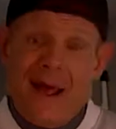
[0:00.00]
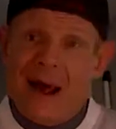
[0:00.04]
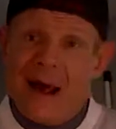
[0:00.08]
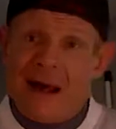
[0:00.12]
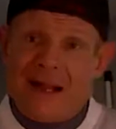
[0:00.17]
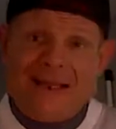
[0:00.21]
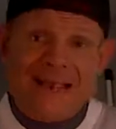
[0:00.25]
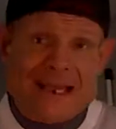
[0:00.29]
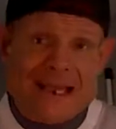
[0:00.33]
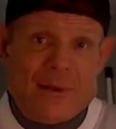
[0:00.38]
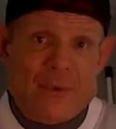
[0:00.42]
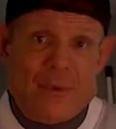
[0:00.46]

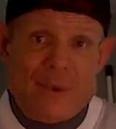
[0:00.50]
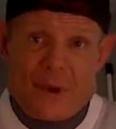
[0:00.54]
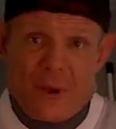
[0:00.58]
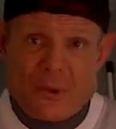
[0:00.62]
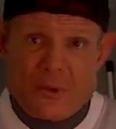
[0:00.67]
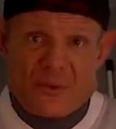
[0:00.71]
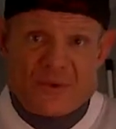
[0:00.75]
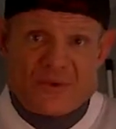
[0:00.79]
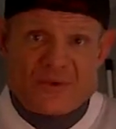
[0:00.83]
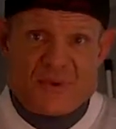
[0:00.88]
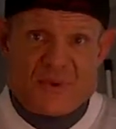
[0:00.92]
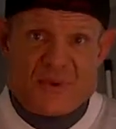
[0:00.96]
I'll tell you what,
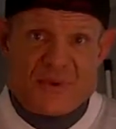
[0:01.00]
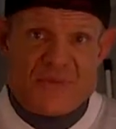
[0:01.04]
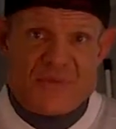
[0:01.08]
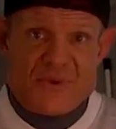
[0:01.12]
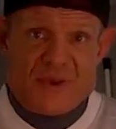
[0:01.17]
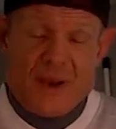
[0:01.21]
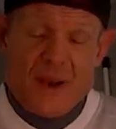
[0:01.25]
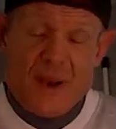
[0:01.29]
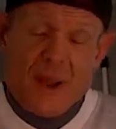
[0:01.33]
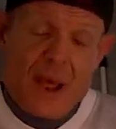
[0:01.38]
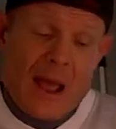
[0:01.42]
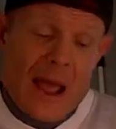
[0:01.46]
Otis
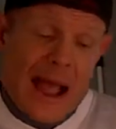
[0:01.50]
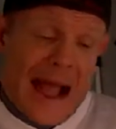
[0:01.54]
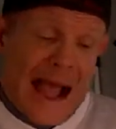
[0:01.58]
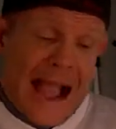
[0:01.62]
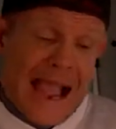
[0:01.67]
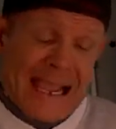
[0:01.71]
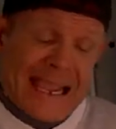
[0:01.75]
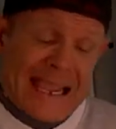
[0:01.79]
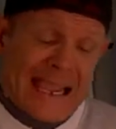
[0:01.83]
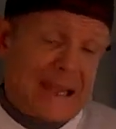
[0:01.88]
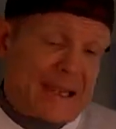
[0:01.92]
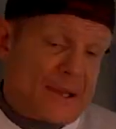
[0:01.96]
Griffin,
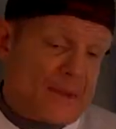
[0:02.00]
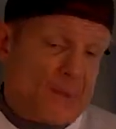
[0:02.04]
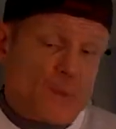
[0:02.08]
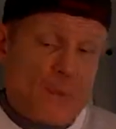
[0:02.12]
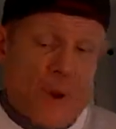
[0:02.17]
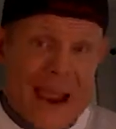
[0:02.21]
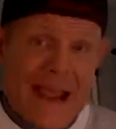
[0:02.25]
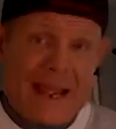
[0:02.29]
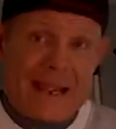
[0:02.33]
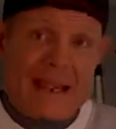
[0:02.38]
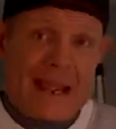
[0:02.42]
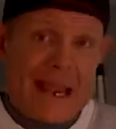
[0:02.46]
I could
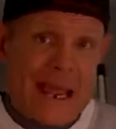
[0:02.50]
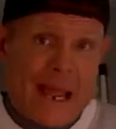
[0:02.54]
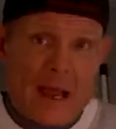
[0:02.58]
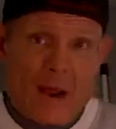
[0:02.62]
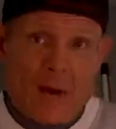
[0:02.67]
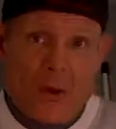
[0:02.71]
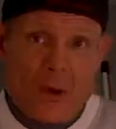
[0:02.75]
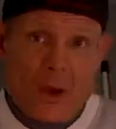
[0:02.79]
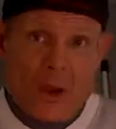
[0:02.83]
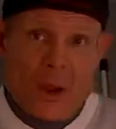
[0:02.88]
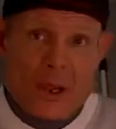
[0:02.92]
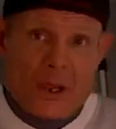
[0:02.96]
right
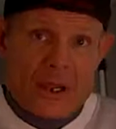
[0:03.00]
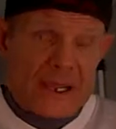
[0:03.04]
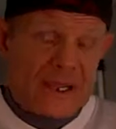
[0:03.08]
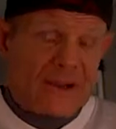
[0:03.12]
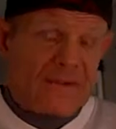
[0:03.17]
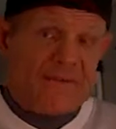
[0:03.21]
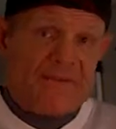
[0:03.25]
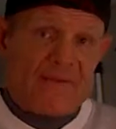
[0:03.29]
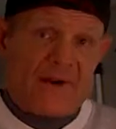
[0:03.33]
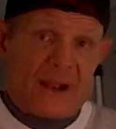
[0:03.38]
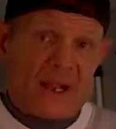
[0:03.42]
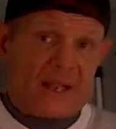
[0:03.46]
now
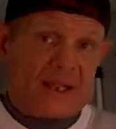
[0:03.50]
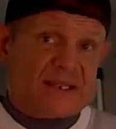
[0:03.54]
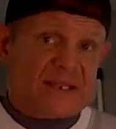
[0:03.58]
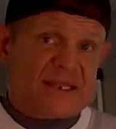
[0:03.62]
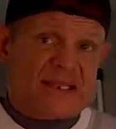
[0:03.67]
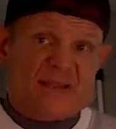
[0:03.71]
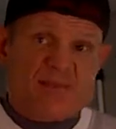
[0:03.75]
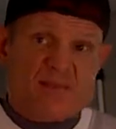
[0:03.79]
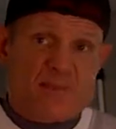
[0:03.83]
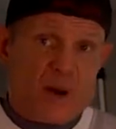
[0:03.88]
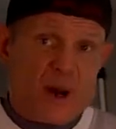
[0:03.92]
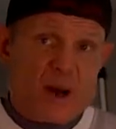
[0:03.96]
get fucking
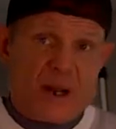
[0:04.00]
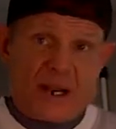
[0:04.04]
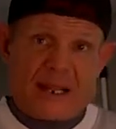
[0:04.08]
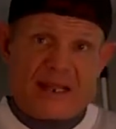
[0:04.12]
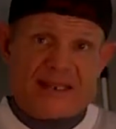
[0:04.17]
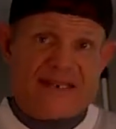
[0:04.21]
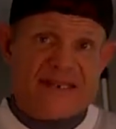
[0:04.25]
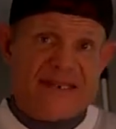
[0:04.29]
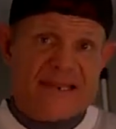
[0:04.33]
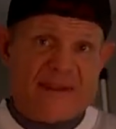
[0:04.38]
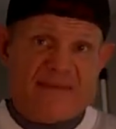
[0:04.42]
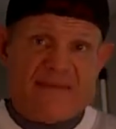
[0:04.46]
spun
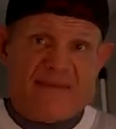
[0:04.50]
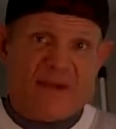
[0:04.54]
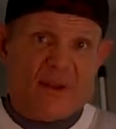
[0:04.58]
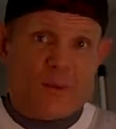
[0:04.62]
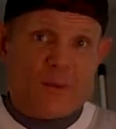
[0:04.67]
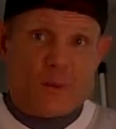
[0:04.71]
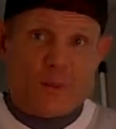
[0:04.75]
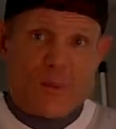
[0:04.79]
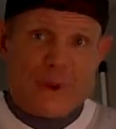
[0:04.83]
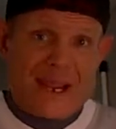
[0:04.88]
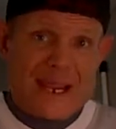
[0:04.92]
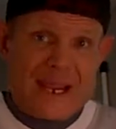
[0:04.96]
on
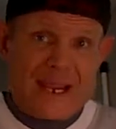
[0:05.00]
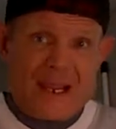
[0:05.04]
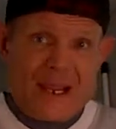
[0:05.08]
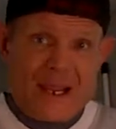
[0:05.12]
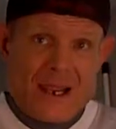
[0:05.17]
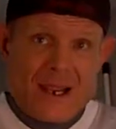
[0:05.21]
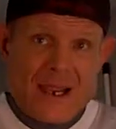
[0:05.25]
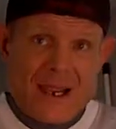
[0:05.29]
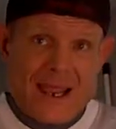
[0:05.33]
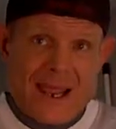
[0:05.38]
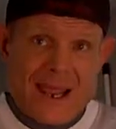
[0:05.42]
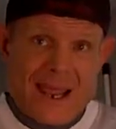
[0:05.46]
stevia and weed
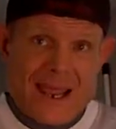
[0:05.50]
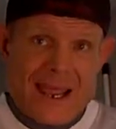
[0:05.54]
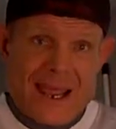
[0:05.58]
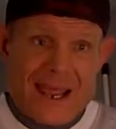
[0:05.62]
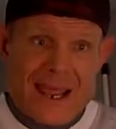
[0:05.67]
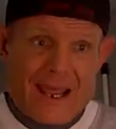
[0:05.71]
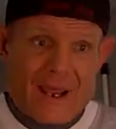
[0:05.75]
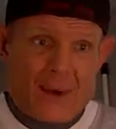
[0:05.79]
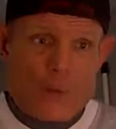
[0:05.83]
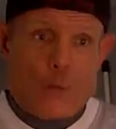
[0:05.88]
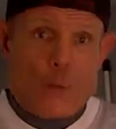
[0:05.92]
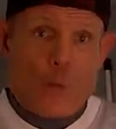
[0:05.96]

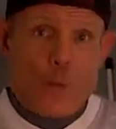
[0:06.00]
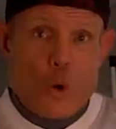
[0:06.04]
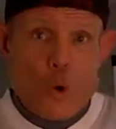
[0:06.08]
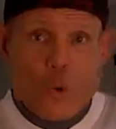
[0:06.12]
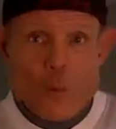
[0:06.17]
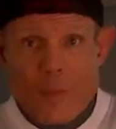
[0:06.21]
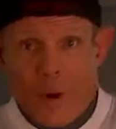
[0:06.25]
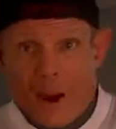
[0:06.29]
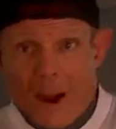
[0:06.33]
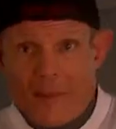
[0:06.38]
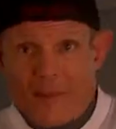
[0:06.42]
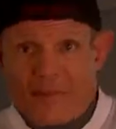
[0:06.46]
and
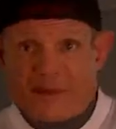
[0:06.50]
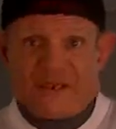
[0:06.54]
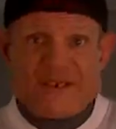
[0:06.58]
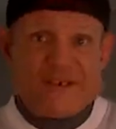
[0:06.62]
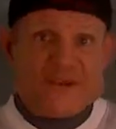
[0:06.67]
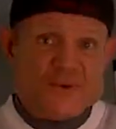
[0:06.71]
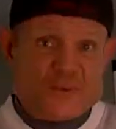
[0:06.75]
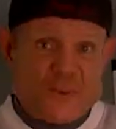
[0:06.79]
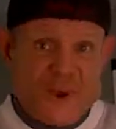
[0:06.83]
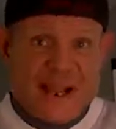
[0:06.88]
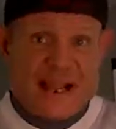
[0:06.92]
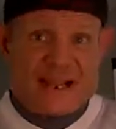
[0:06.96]
warm up and
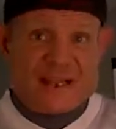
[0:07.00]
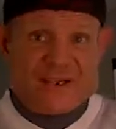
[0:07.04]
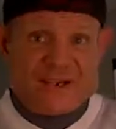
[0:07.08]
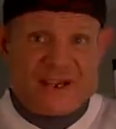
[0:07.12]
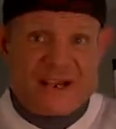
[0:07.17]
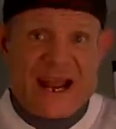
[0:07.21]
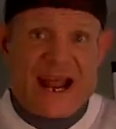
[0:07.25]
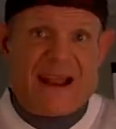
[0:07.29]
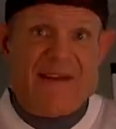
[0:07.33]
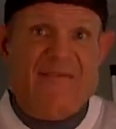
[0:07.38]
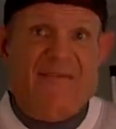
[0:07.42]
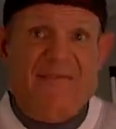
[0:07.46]
stretch,
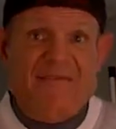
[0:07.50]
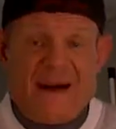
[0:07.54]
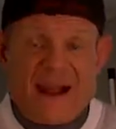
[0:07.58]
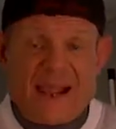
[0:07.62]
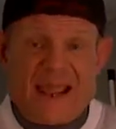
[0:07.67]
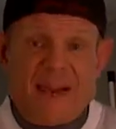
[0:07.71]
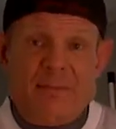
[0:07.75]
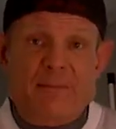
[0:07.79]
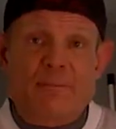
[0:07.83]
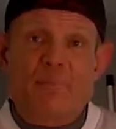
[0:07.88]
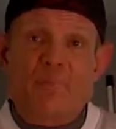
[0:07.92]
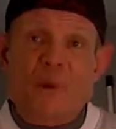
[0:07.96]
and I'd
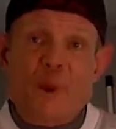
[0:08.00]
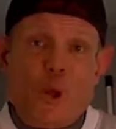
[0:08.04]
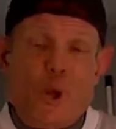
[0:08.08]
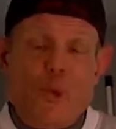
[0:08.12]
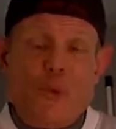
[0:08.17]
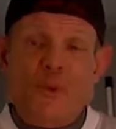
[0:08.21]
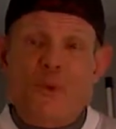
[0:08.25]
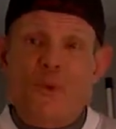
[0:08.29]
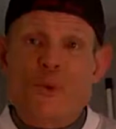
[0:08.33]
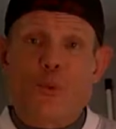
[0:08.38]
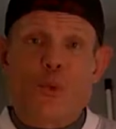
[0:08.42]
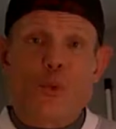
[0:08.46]
fucking
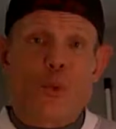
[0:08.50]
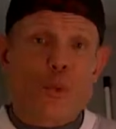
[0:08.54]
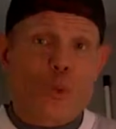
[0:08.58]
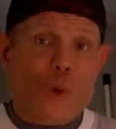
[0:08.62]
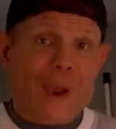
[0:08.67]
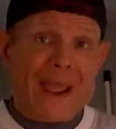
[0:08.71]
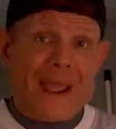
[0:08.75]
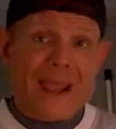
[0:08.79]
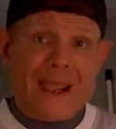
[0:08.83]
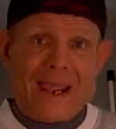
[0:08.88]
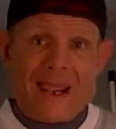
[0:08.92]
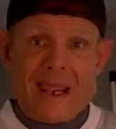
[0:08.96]
blow you
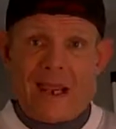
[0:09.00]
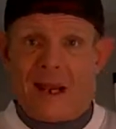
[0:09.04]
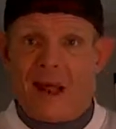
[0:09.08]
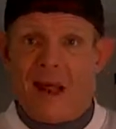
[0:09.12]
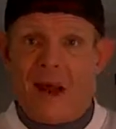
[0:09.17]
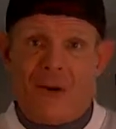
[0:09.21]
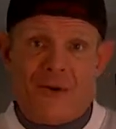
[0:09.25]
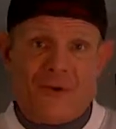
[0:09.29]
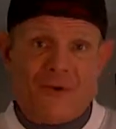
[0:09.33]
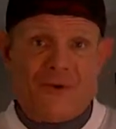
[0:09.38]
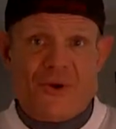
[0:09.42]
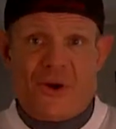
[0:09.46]
away in a
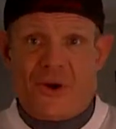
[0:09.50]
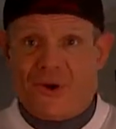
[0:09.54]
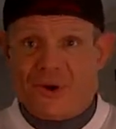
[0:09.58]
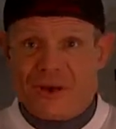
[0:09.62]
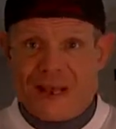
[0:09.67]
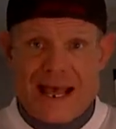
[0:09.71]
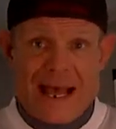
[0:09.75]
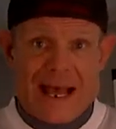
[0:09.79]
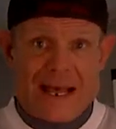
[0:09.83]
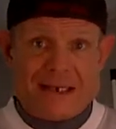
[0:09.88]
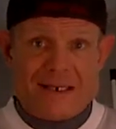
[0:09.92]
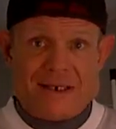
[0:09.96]
100-yard
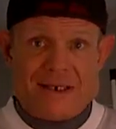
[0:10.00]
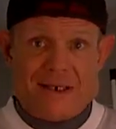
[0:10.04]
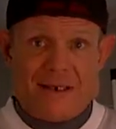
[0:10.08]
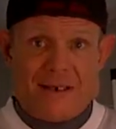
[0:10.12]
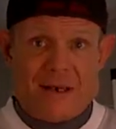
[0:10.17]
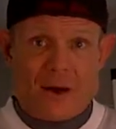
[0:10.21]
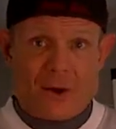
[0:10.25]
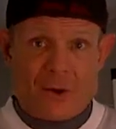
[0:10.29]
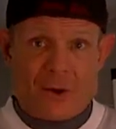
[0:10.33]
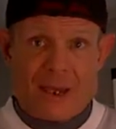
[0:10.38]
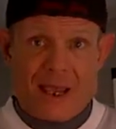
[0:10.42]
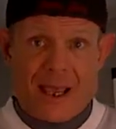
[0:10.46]
dash,
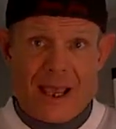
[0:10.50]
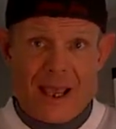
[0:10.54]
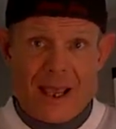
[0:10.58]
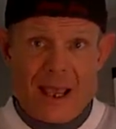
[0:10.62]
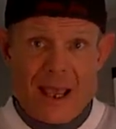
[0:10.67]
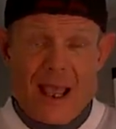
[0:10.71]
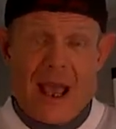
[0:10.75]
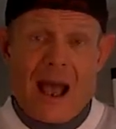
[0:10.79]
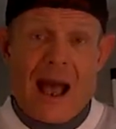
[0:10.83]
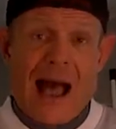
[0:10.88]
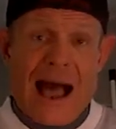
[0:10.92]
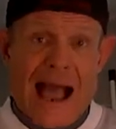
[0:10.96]
okay?
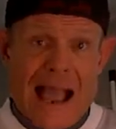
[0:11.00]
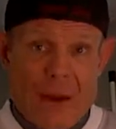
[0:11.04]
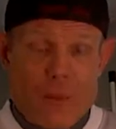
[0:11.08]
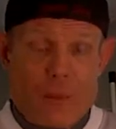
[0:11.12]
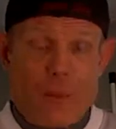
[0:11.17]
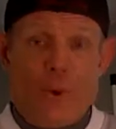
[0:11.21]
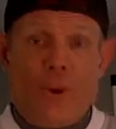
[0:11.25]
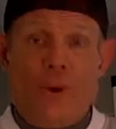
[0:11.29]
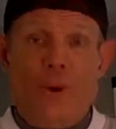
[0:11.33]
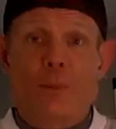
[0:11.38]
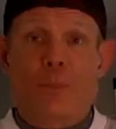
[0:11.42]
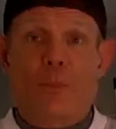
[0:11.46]
I
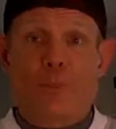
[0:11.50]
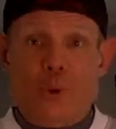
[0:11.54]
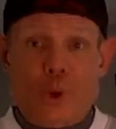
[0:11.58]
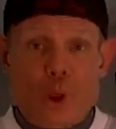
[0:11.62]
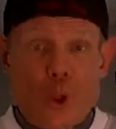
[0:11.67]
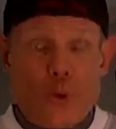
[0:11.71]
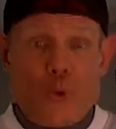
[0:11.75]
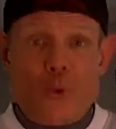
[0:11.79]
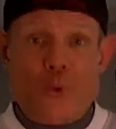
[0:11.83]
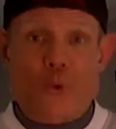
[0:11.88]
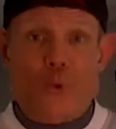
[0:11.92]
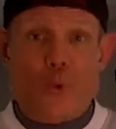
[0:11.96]
would
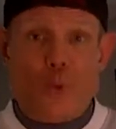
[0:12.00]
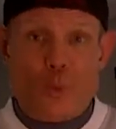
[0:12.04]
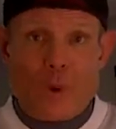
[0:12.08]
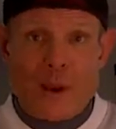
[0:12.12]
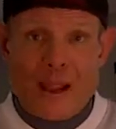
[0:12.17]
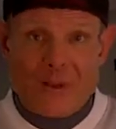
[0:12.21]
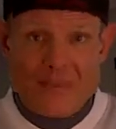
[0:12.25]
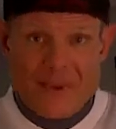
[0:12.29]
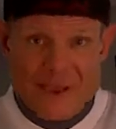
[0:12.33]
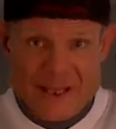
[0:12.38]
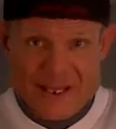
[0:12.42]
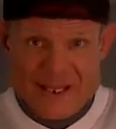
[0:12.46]
blow you
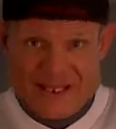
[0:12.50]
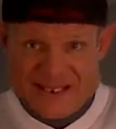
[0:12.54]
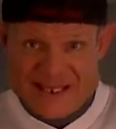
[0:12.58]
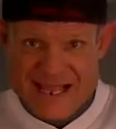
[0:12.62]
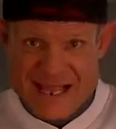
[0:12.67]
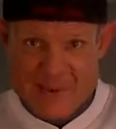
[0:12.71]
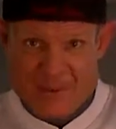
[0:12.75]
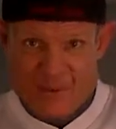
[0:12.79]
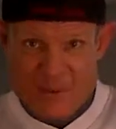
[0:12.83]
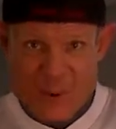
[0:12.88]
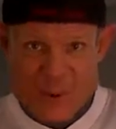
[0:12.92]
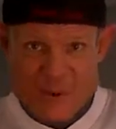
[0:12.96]
away because
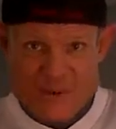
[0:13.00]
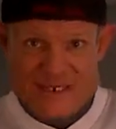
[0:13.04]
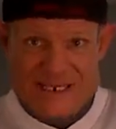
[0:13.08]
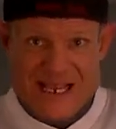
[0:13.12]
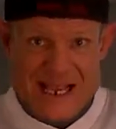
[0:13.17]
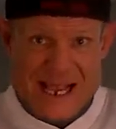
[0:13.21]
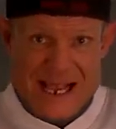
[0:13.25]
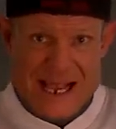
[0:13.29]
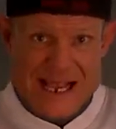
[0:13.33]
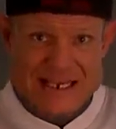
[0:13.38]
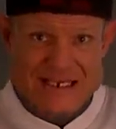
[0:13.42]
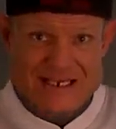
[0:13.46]
like most
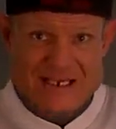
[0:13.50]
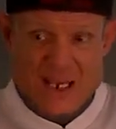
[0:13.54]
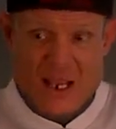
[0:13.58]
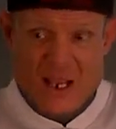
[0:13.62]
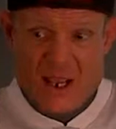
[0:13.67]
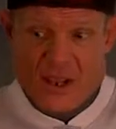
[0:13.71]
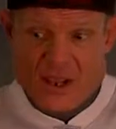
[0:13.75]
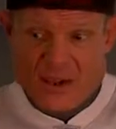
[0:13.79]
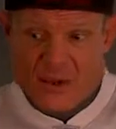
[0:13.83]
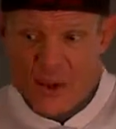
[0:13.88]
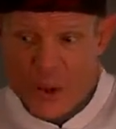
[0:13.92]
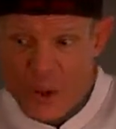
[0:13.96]
guys,
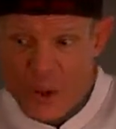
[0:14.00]
you